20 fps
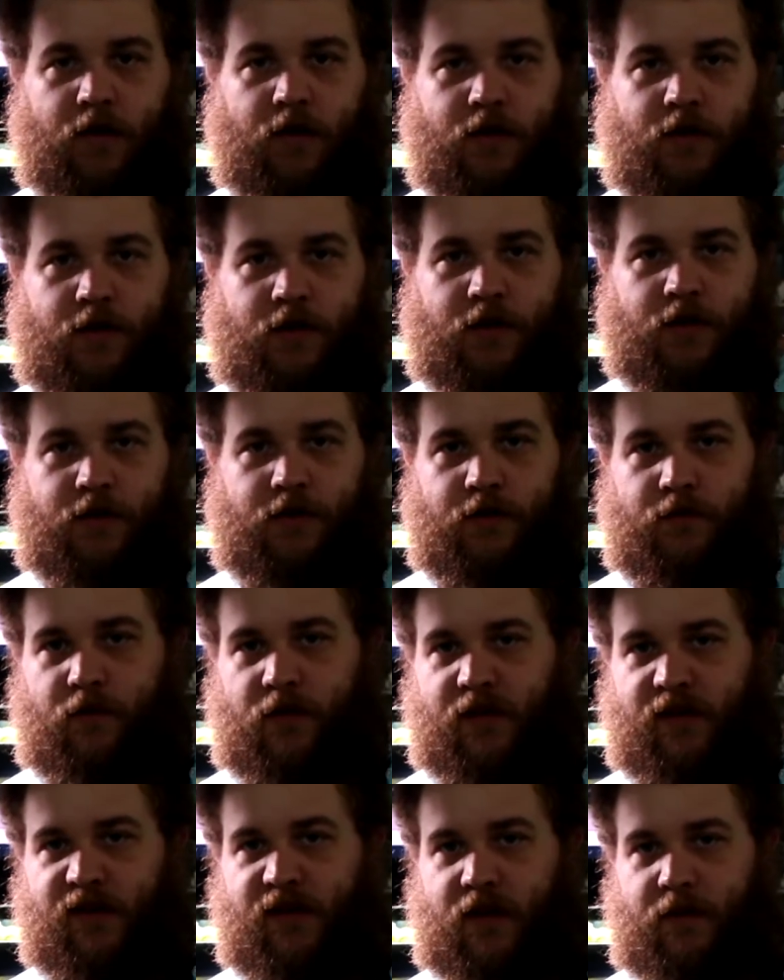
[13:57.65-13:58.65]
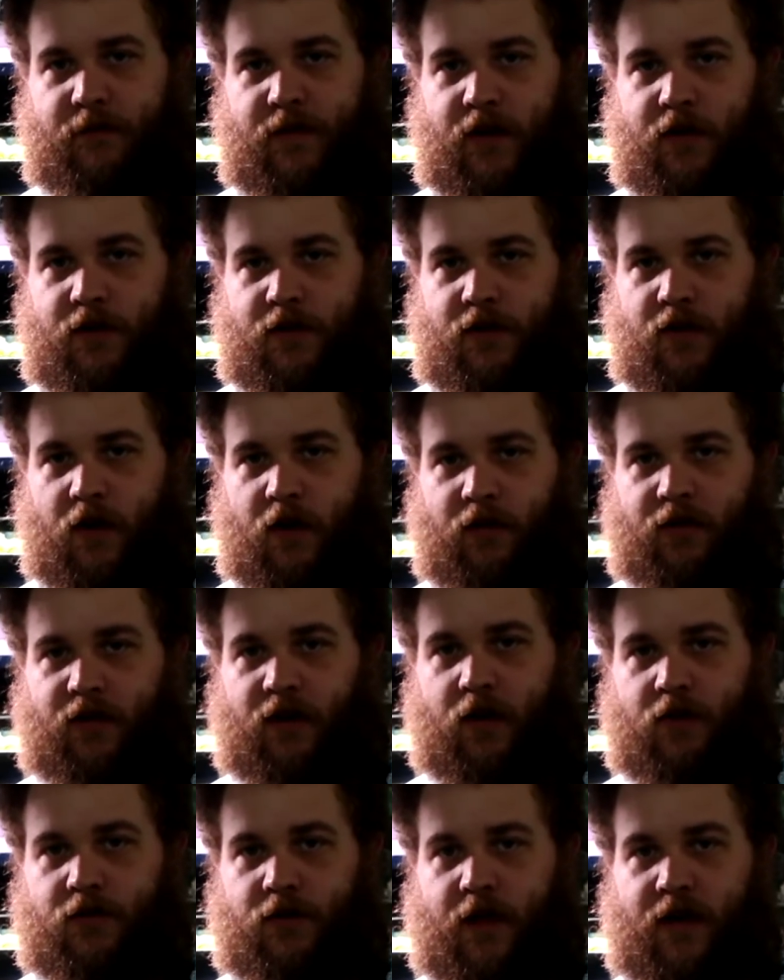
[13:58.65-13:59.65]
Should you want to see me and Chuck
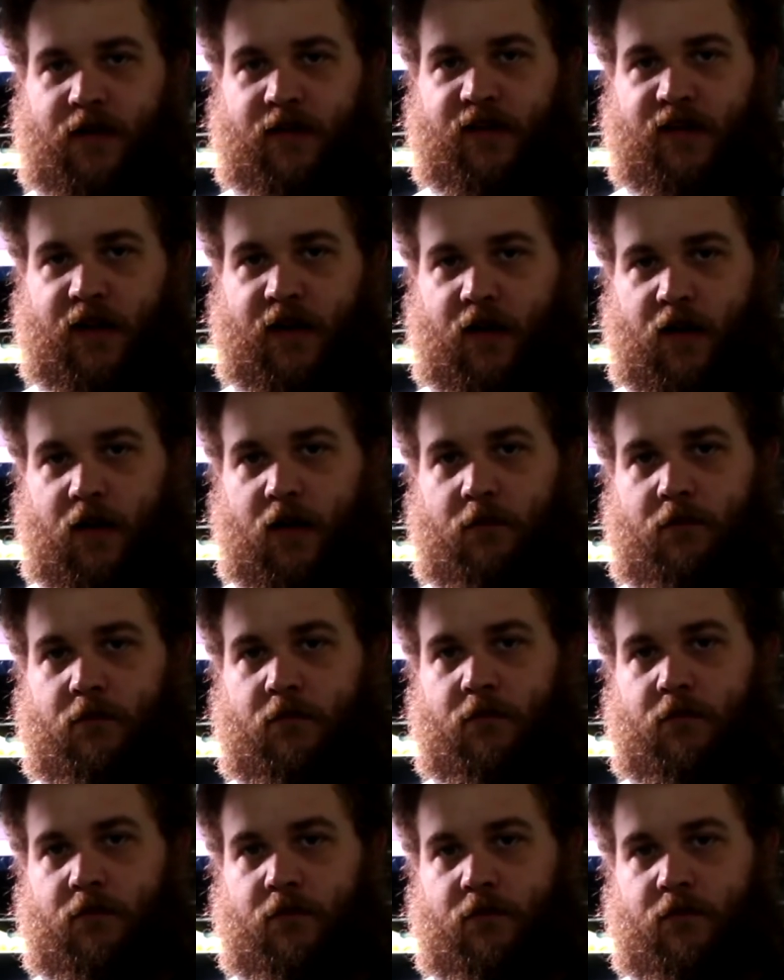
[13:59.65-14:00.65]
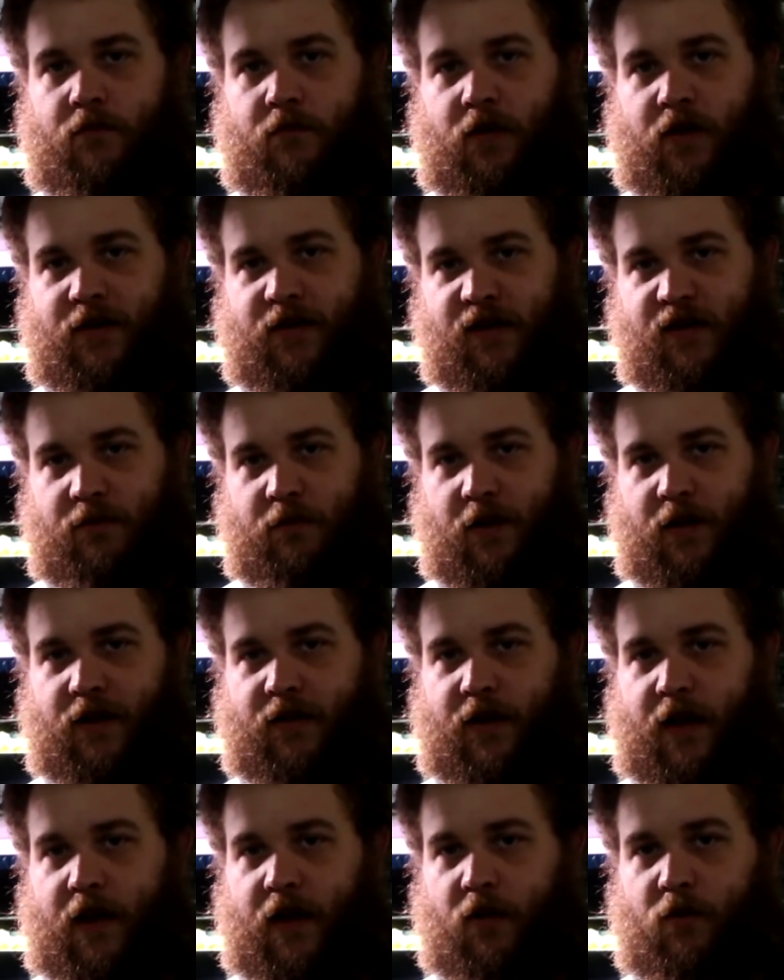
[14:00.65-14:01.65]
try to set up a display
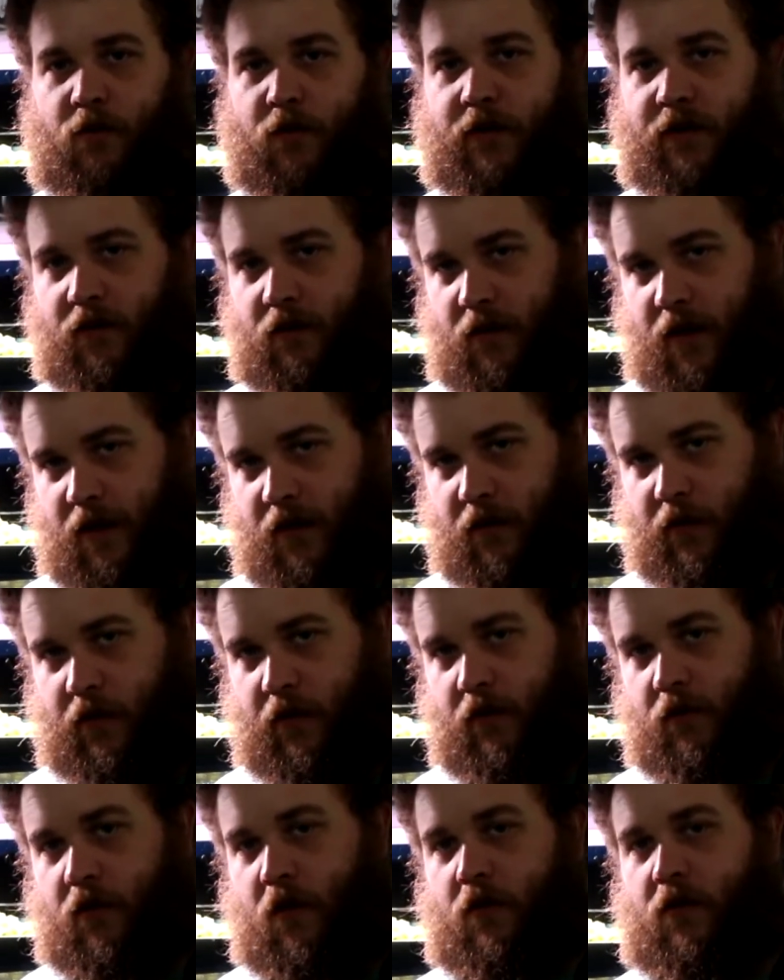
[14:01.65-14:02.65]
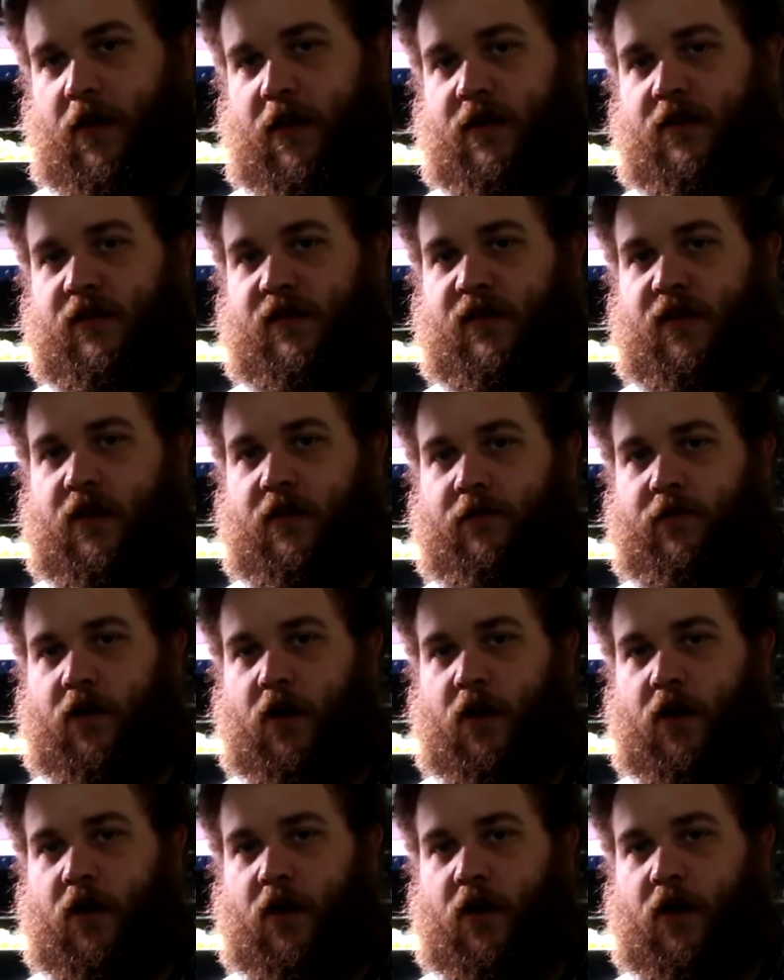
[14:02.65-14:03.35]
tank with a lot of low light stuff